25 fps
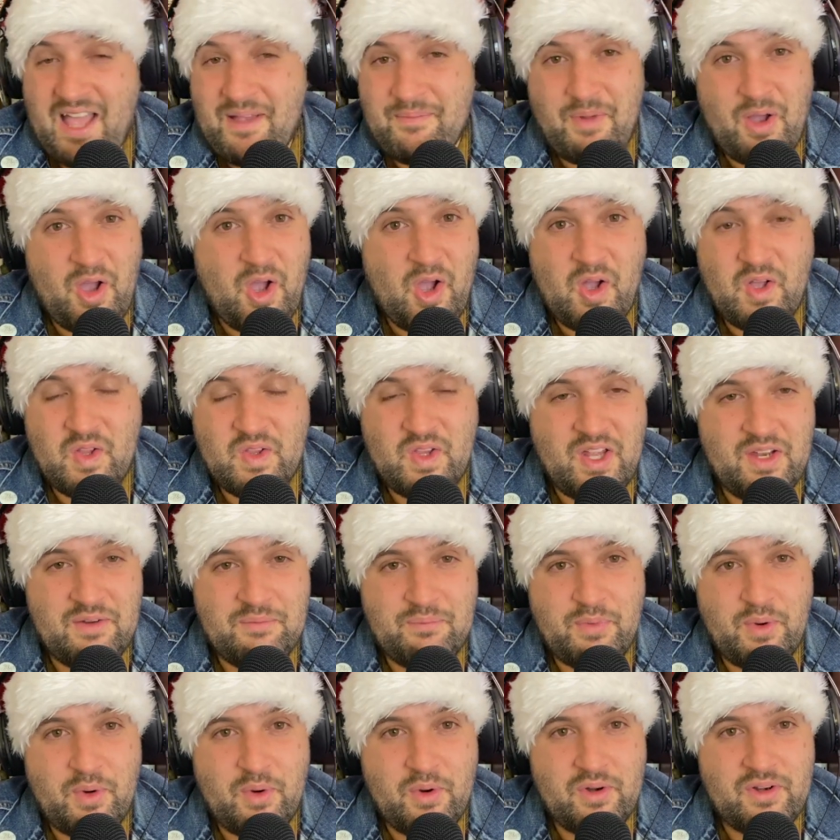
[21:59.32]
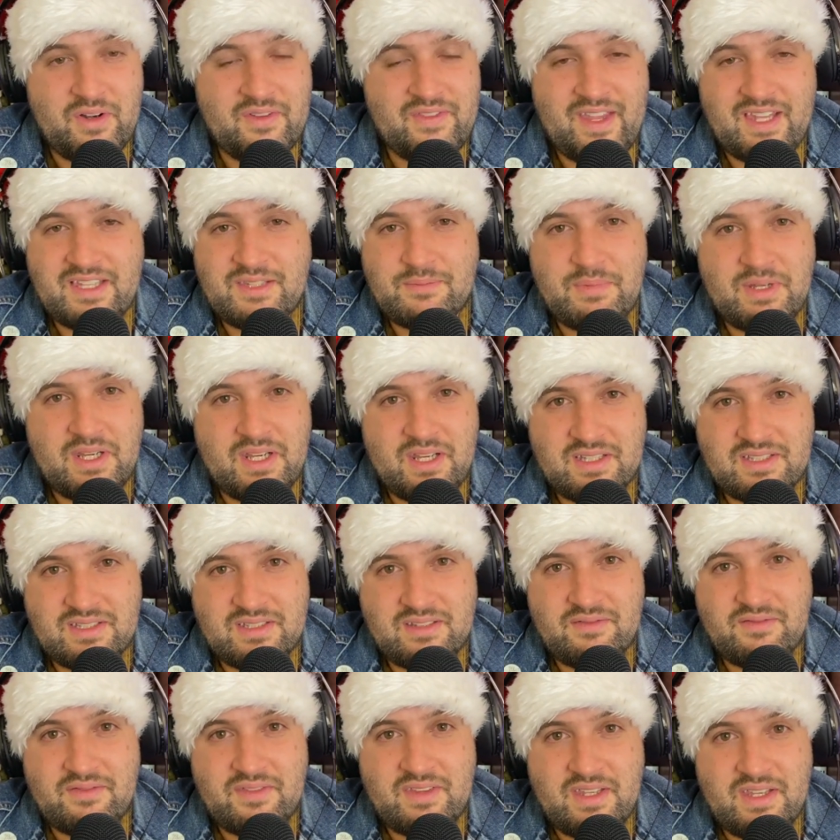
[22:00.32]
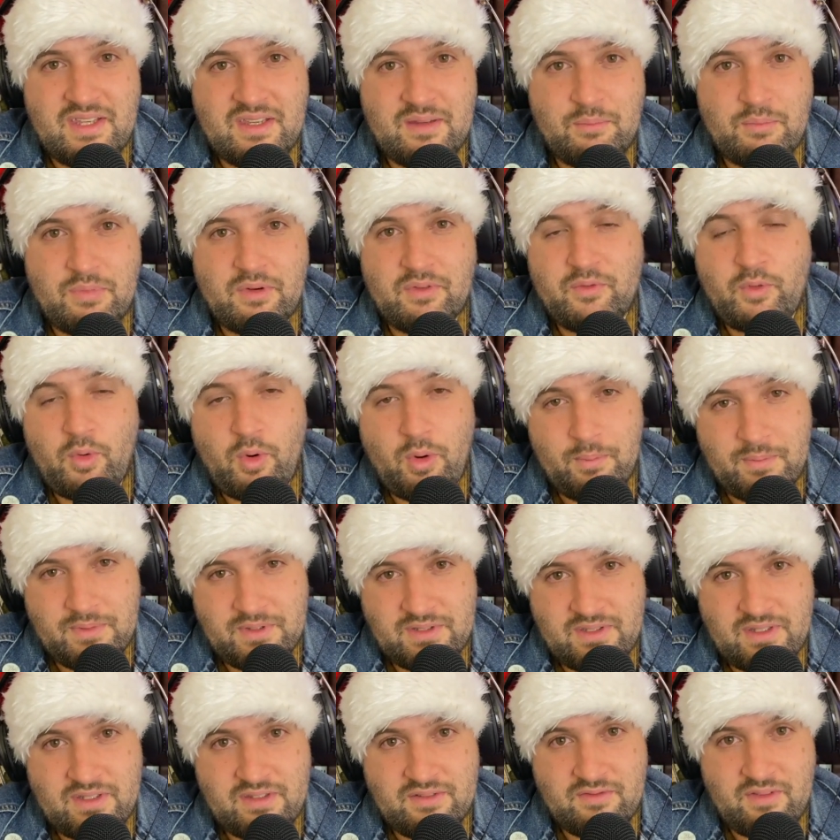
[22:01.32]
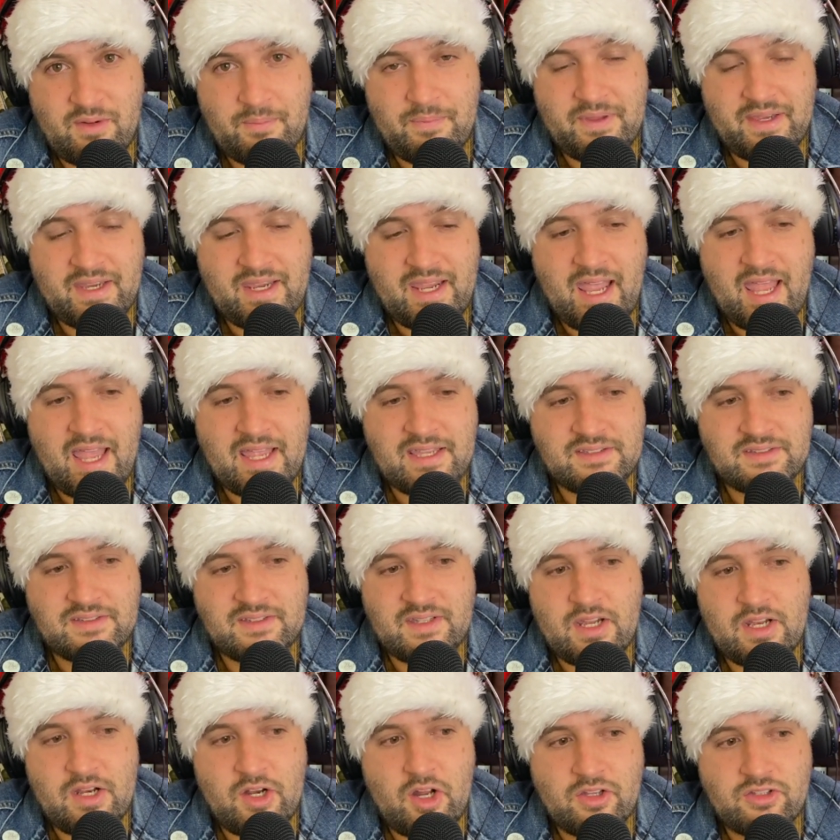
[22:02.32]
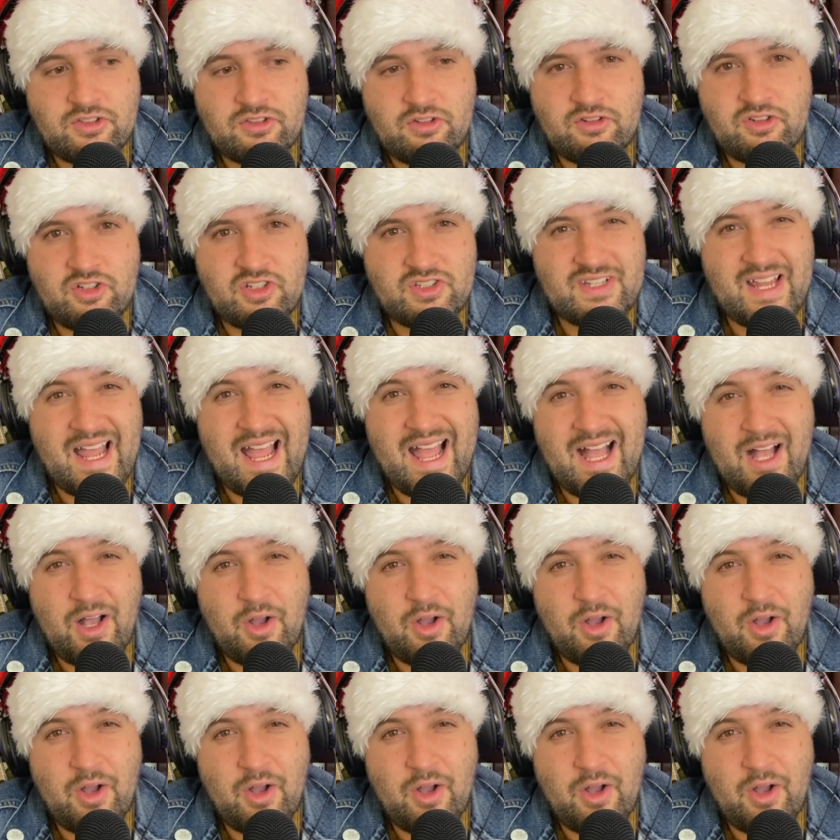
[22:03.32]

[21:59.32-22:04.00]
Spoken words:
I'm all on board, and that's because of the performances from the cast and also just